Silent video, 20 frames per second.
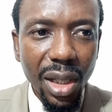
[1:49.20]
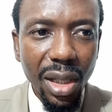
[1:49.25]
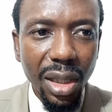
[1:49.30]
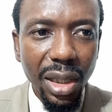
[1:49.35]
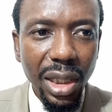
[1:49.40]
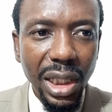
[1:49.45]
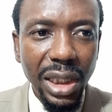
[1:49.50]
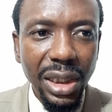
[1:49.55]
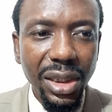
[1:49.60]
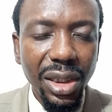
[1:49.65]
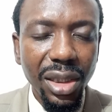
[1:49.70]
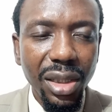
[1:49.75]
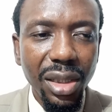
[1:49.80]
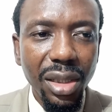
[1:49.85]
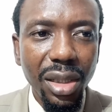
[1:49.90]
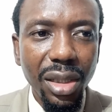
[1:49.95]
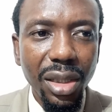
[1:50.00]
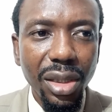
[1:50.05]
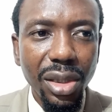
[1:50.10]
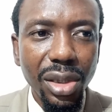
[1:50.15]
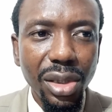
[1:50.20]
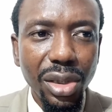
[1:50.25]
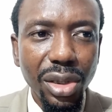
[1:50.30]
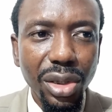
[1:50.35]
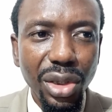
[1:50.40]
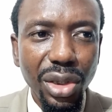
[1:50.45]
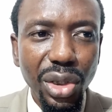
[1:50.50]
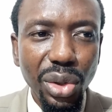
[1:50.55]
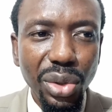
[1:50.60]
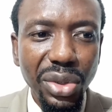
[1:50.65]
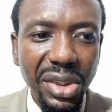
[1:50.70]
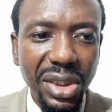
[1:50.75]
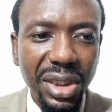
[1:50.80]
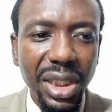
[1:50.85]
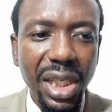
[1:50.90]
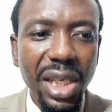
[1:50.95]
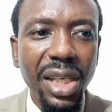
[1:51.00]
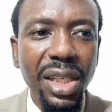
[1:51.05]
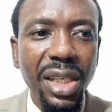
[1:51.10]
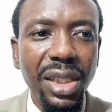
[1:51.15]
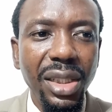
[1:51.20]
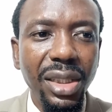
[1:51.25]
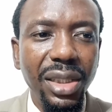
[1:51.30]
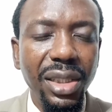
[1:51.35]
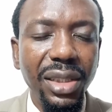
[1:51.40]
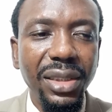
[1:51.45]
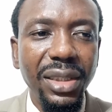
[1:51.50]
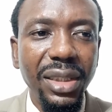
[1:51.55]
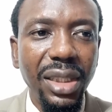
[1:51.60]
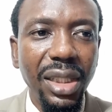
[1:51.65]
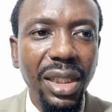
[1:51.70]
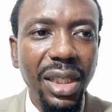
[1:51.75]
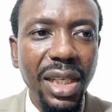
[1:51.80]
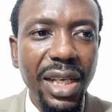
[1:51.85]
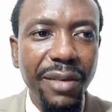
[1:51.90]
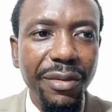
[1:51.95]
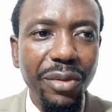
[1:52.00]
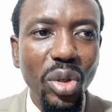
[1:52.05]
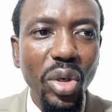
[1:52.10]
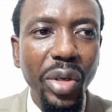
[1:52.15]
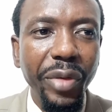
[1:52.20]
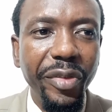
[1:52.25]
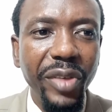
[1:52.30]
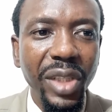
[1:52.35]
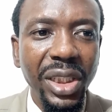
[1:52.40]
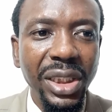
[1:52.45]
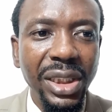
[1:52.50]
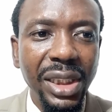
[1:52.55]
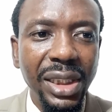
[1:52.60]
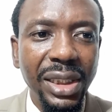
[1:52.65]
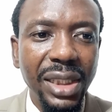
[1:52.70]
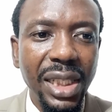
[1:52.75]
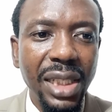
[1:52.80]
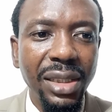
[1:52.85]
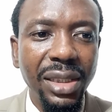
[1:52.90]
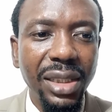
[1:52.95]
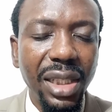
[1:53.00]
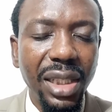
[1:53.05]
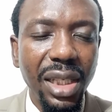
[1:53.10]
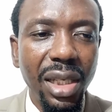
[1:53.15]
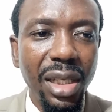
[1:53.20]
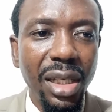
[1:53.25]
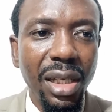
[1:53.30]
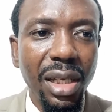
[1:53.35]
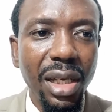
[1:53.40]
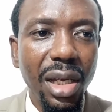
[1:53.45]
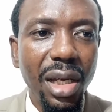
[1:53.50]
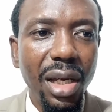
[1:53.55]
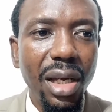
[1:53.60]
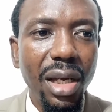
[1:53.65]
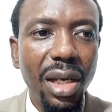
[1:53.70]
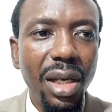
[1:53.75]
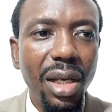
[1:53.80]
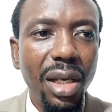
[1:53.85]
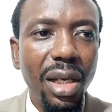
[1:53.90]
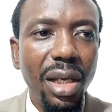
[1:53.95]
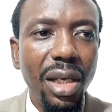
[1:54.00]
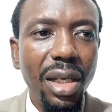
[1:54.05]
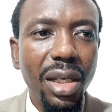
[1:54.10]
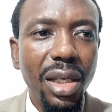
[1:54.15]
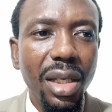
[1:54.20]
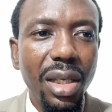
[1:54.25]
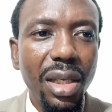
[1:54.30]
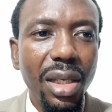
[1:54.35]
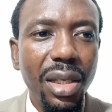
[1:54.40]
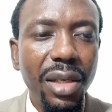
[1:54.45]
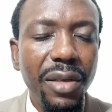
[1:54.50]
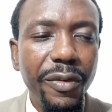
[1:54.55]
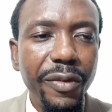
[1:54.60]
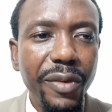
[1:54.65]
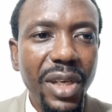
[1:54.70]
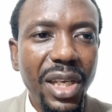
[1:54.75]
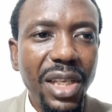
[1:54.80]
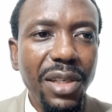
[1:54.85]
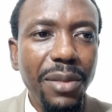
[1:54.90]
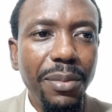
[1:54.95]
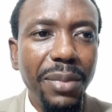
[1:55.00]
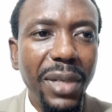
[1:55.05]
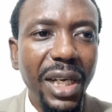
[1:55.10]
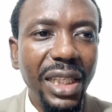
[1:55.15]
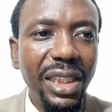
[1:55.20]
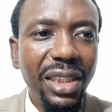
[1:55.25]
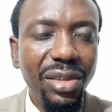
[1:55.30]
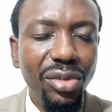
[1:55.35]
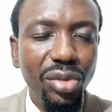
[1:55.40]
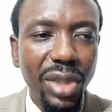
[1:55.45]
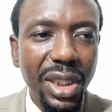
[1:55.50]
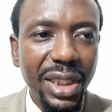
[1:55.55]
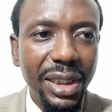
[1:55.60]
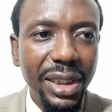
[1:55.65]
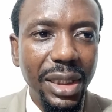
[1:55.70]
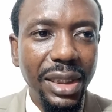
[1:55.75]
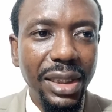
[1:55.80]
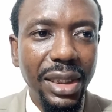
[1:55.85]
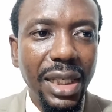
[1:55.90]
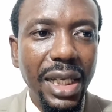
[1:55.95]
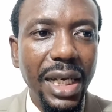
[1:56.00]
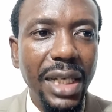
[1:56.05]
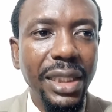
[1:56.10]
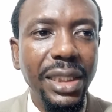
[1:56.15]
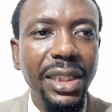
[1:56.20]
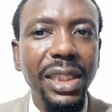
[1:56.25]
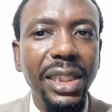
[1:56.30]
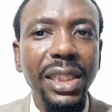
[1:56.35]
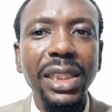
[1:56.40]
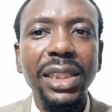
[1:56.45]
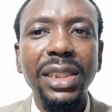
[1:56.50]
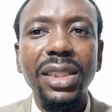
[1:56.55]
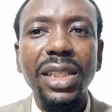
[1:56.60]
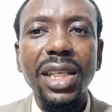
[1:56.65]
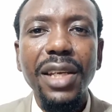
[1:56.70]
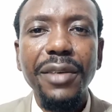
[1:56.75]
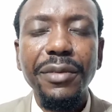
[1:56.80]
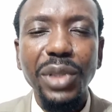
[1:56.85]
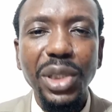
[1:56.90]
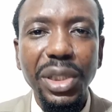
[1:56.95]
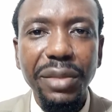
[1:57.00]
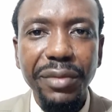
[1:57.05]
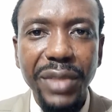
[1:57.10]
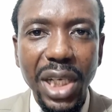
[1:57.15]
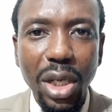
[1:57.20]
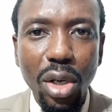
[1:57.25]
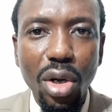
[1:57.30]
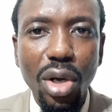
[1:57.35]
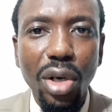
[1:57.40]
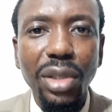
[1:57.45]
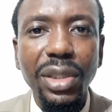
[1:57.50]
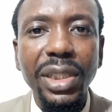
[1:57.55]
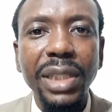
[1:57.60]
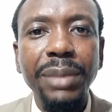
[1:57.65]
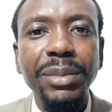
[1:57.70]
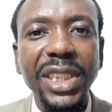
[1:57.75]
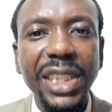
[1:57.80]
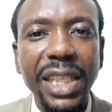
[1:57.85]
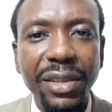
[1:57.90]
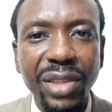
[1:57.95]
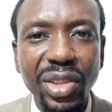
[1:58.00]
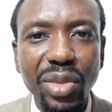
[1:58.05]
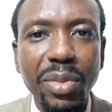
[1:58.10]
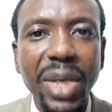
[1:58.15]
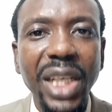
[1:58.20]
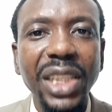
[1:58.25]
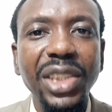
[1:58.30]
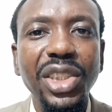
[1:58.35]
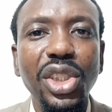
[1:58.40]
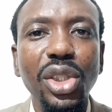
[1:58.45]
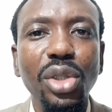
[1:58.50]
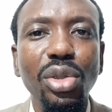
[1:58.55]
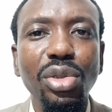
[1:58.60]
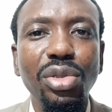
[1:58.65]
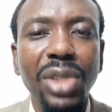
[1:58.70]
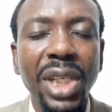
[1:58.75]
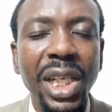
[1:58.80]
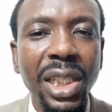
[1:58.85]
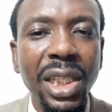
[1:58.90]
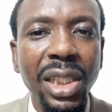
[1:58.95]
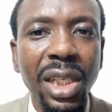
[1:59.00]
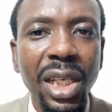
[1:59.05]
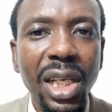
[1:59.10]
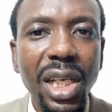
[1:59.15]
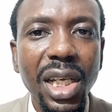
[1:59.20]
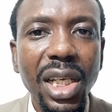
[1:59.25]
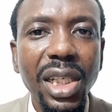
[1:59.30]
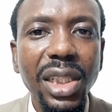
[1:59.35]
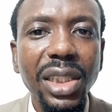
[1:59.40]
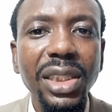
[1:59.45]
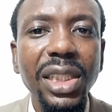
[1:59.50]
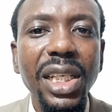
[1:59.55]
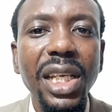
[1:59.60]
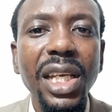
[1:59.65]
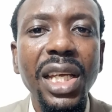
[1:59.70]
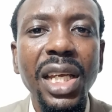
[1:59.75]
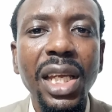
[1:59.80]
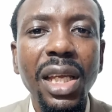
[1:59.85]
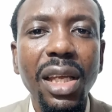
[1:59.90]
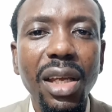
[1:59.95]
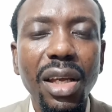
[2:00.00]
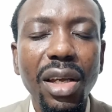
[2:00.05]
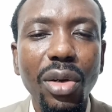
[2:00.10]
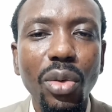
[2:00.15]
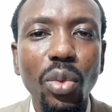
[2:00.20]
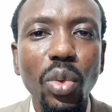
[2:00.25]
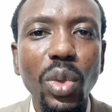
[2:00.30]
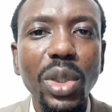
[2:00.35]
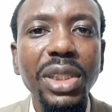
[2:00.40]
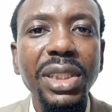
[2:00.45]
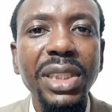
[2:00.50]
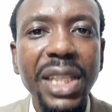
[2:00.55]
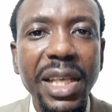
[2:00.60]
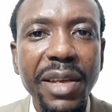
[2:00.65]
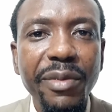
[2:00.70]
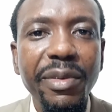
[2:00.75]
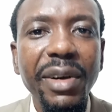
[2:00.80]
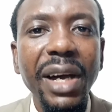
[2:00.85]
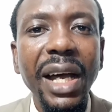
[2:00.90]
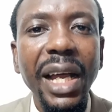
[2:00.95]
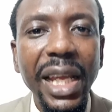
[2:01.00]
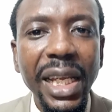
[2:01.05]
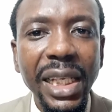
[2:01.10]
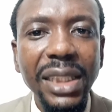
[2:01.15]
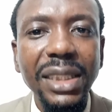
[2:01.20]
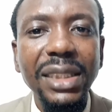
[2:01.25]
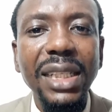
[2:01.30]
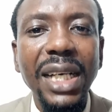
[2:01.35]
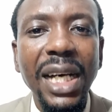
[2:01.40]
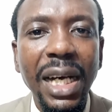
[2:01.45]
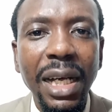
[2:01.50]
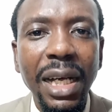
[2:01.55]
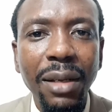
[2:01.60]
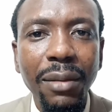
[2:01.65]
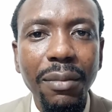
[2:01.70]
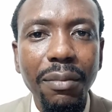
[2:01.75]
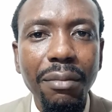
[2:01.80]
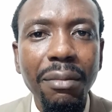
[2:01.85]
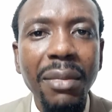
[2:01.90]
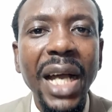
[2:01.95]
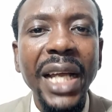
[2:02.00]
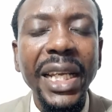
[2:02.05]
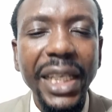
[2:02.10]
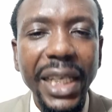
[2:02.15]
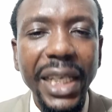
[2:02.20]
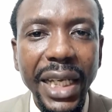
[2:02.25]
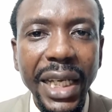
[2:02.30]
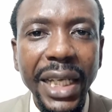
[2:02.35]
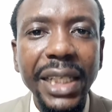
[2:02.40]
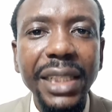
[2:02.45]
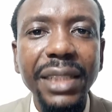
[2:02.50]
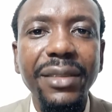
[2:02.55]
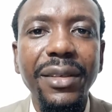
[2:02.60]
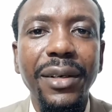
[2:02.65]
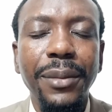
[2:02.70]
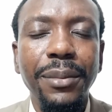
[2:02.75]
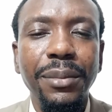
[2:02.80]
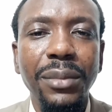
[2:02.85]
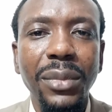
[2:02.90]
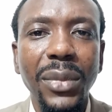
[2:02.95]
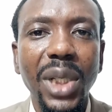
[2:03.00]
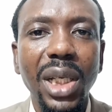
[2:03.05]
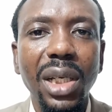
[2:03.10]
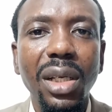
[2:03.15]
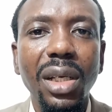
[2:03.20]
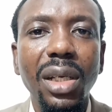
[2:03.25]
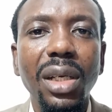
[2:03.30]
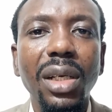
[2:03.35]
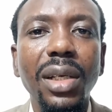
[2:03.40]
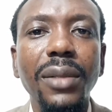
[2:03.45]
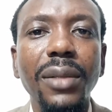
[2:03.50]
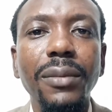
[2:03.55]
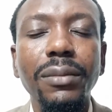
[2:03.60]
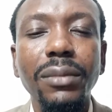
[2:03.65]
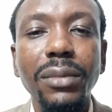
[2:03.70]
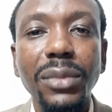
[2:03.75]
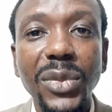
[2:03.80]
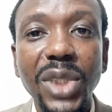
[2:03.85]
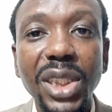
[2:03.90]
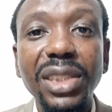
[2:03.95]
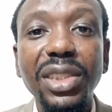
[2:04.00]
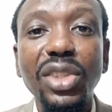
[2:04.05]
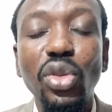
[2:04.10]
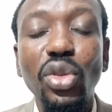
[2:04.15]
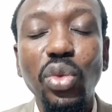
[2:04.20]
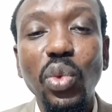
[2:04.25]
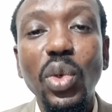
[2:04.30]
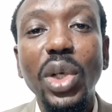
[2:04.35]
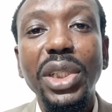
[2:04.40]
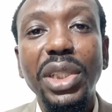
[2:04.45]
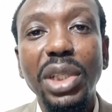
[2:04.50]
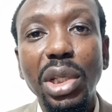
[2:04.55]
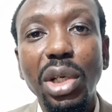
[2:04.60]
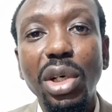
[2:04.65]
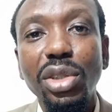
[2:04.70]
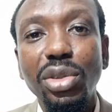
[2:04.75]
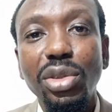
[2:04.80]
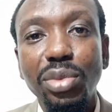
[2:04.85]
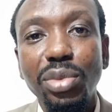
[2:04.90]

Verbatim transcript: that you see this level of indecency. If anybody dresses like this, even if they call themselves my children, they will never enter my kingdom. This is what the Lord